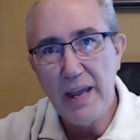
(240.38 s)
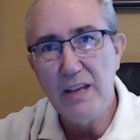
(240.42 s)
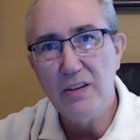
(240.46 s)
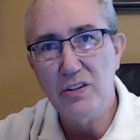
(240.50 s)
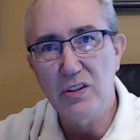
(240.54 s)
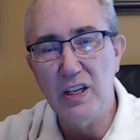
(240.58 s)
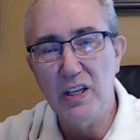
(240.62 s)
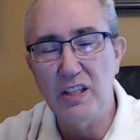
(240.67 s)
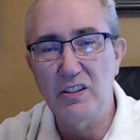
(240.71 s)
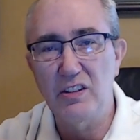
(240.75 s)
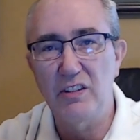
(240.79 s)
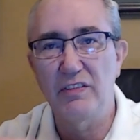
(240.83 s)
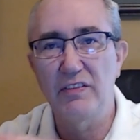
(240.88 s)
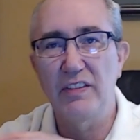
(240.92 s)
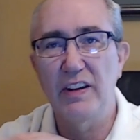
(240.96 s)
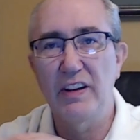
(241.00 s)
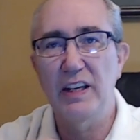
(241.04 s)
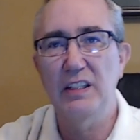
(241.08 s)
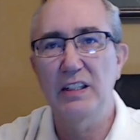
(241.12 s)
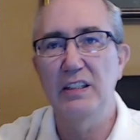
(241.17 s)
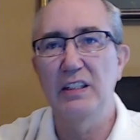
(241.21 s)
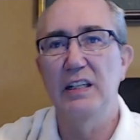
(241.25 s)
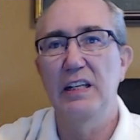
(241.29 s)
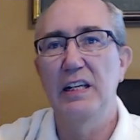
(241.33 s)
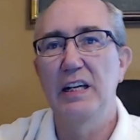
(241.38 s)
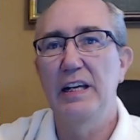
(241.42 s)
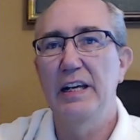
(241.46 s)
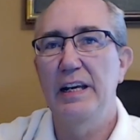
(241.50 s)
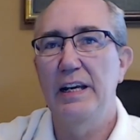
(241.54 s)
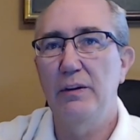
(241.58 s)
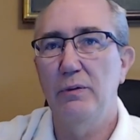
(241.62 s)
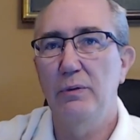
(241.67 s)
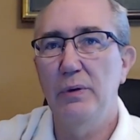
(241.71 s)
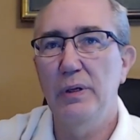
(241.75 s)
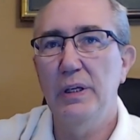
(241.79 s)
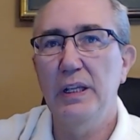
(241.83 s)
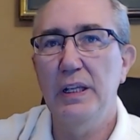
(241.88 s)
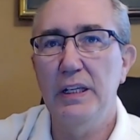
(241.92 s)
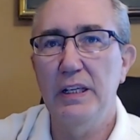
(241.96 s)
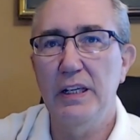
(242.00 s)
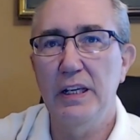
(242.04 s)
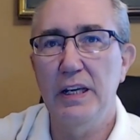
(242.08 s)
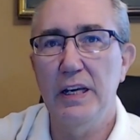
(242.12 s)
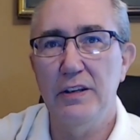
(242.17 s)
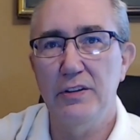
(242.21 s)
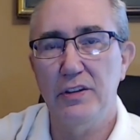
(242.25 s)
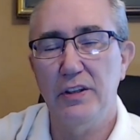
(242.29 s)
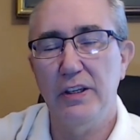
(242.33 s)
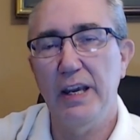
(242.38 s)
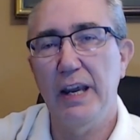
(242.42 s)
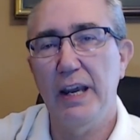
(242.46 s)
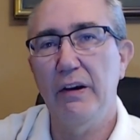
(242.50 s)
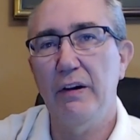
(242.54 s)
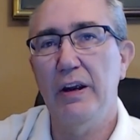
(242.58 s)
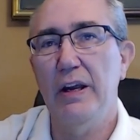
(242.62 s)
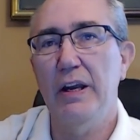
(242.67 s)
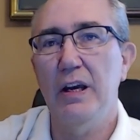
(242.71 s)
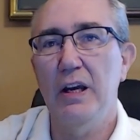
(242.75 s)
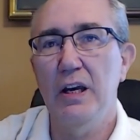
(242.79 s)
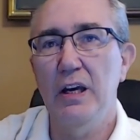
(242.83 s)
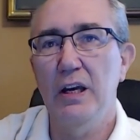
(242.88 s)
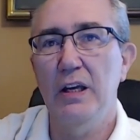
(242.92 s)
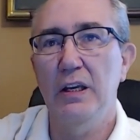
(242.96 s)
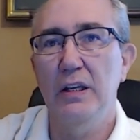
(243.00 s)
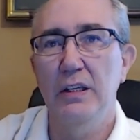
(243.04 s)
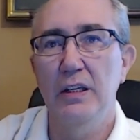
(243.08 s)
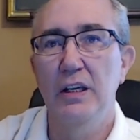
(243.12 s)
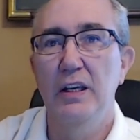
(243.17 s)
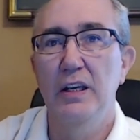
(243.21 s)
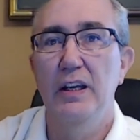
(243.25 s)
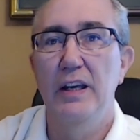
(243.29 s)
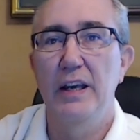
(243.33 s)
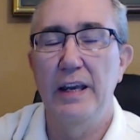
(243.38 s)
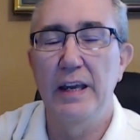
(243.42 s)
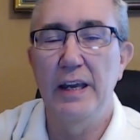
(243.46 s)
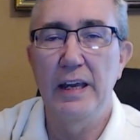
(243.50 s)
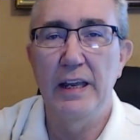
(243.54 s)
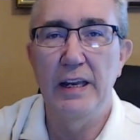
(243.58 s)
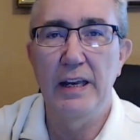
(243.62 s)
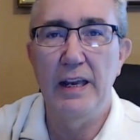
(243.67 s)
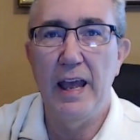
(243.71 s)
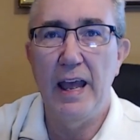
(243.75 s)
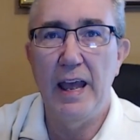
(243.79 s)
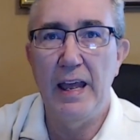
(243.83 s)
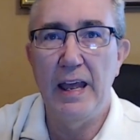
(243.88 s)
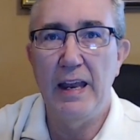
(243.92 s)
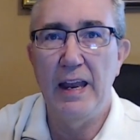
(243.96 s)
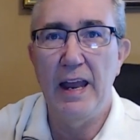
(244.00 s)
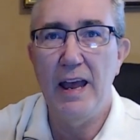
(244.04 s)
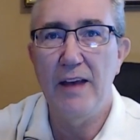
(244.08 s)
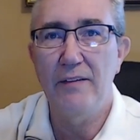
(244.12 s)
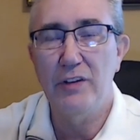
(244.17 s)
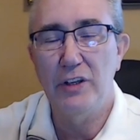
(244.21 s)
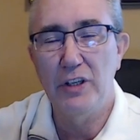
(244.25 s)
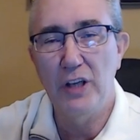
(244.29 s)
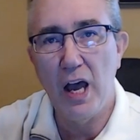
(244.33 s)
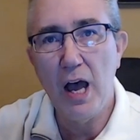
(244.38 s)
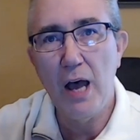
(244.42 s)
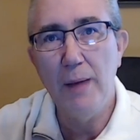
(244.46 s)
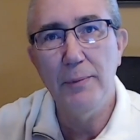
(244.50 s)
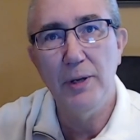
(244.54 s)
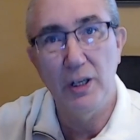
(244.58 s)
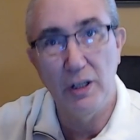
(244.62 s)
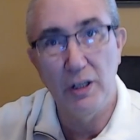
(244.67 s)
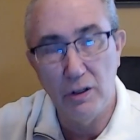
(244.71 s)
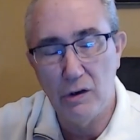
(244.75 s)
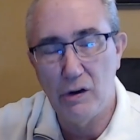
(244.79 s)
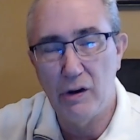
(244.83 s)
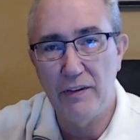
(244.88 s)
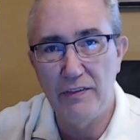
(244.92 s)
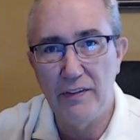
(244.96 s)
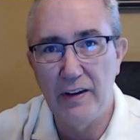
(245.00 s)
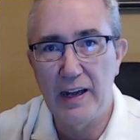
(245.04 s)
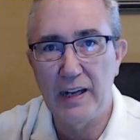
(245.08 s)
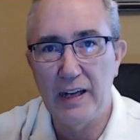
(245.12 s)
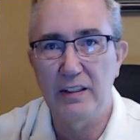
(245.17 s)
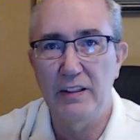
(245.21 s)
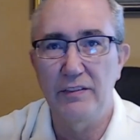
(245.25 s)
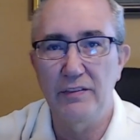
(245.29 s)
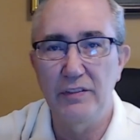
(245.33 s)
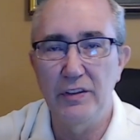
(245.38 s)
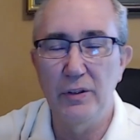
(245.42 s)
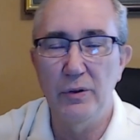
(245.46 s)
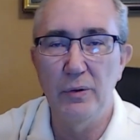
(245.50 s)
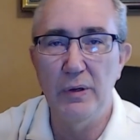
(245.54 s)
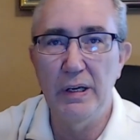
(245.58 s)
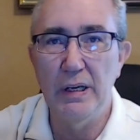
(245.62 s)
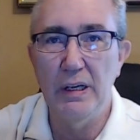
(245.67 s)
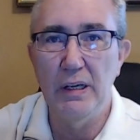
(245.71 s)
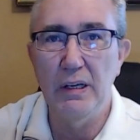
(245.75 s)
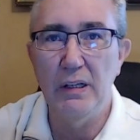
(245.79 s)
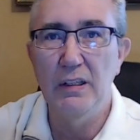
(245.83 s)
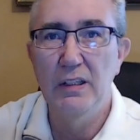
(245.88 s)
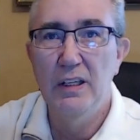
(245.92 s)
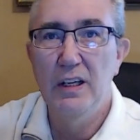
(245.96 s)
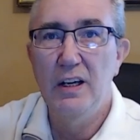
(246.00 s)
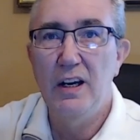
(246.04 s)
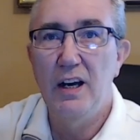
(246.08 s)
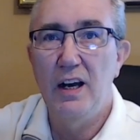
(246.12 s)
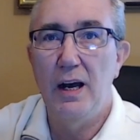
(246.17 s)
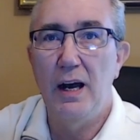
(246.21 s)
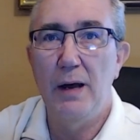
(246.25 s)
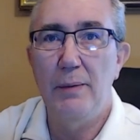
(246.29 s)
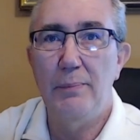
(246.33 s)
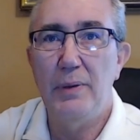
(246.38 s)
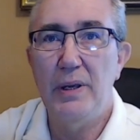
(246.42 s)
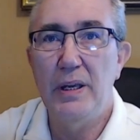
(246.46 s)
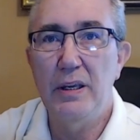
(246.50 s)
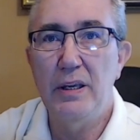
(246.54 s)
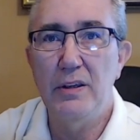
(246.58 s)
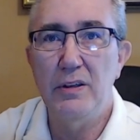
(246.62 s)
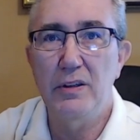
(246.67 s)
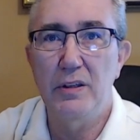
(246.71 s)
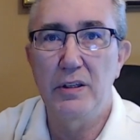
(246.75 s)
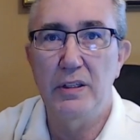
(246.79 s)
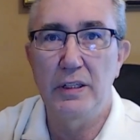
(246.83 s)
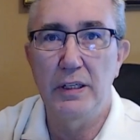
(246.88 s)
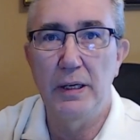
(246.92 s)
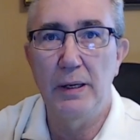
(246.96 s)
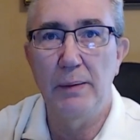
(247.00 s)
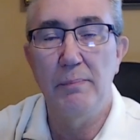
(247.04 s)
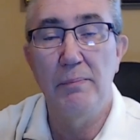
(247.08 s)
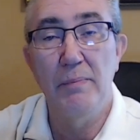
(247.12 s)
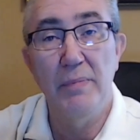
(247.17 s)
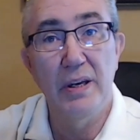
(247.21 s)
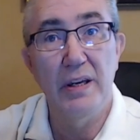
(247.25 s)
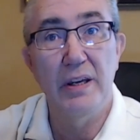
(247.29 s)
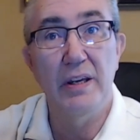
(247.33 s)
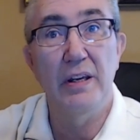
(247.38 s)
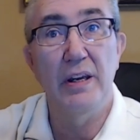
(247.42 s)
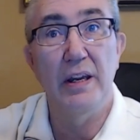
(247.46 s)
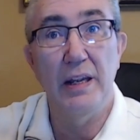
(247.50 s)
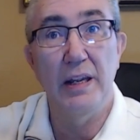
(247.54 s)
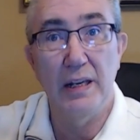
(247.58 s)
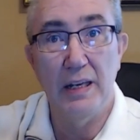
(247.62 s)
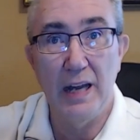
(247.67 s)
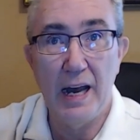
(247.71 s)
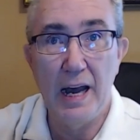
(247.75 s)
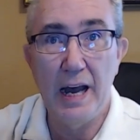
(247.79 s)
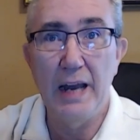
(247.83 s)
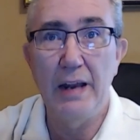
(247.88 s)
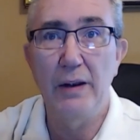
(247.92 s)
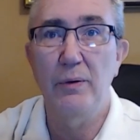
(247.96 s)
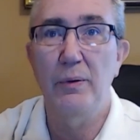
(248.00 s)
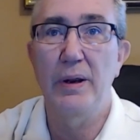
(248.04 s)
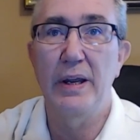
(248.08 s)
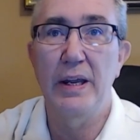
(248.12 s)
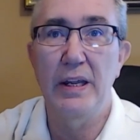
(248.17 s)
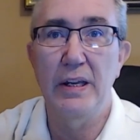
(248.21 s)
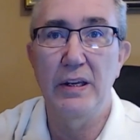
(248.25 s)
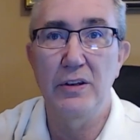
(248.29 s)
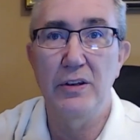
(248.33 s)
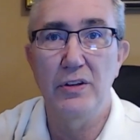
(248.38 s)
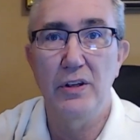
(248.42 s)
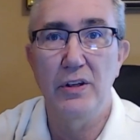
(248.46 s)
that's affected, it really does carry on and have a domino effect, if you will, up into the mid and high range